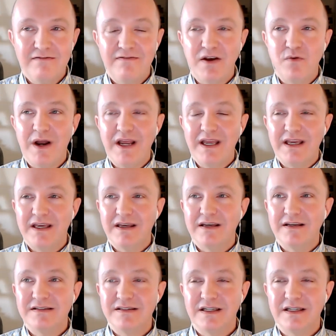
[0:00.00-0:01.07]
Fenway
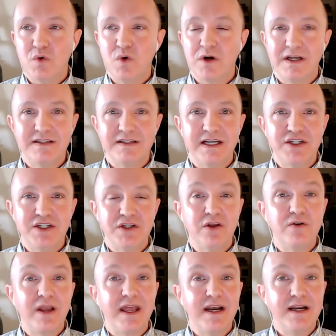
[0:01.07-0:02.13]
is an organization
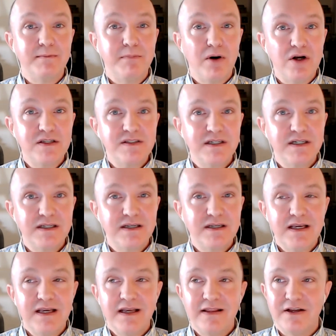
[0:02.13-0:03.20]
located in Boston
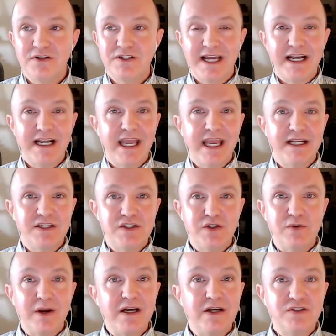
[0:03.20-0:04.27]
they're dedicated
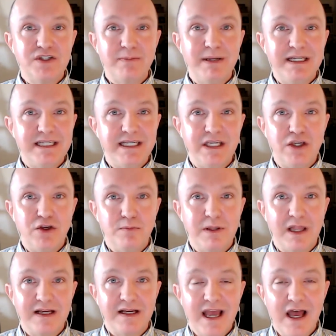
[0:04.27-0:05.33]
to LGBTQ
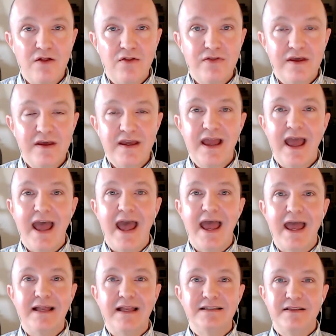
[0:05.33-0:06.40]
plus health,
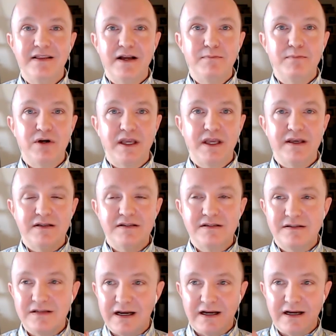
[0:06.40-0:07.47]
and their book
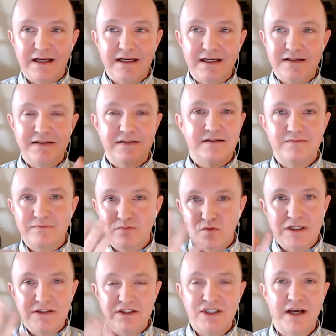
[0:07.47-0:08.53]
is uh, is
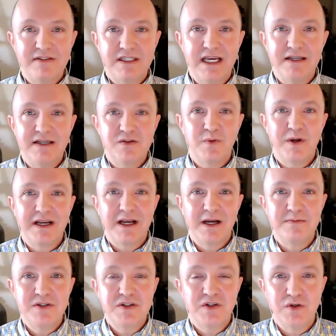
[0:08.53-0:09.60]
chef's kiss when it
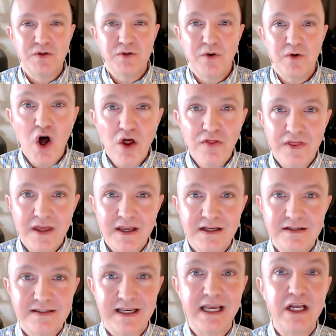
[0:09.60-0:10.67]
comes to all
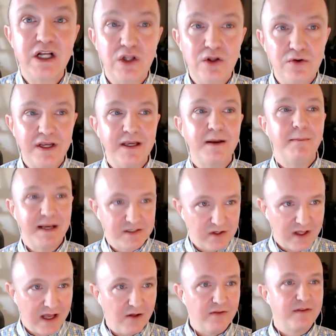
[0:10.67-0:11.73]
things, including
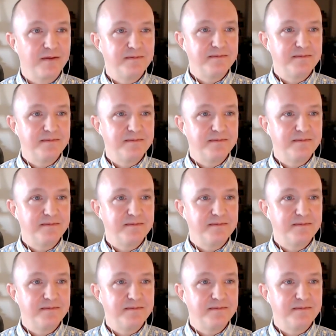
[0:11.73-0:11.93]
mental health.